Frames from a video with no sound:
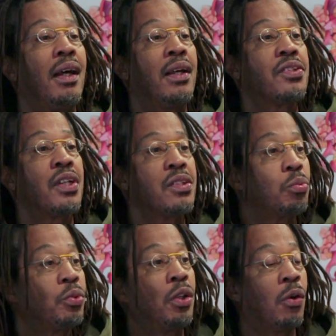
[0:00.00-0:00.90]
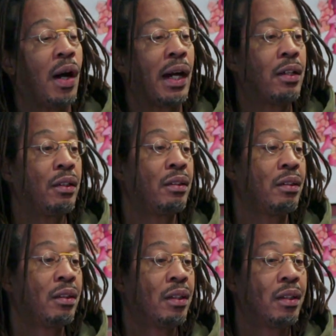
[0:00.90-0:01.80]
and said, I
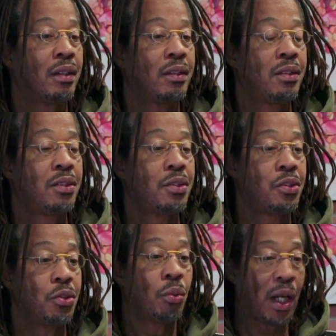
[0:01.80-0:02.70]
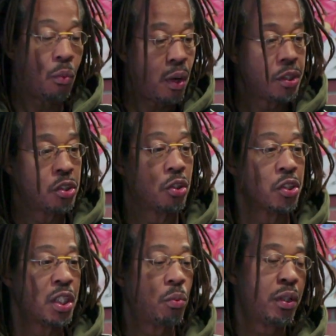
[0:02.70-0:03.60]
couldn't do what I wanted to do
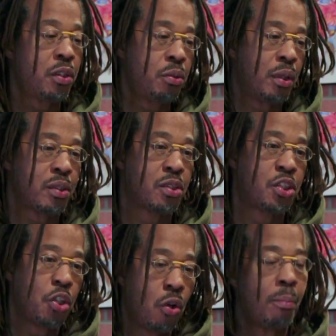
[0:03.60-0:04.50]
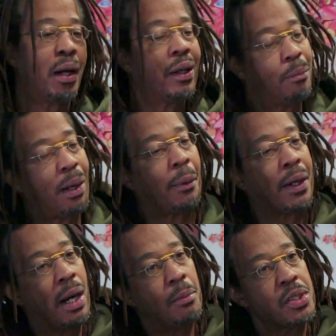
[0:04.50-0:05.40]
because he wanted to do a show about hip hop and
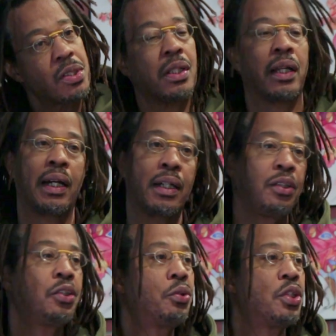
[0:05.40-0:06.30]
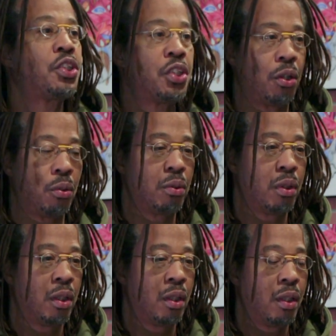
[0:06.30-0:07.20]
comics. He's like, I couldn't do this show
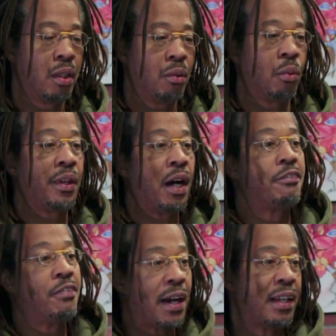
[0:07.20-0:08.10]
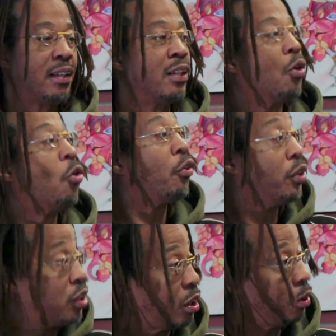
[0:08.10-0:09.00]
without finding the
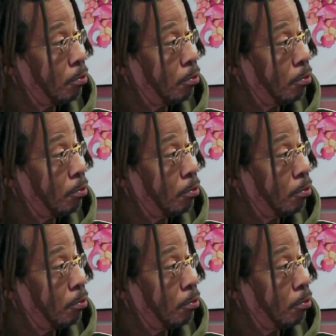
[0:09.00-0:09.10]
origin.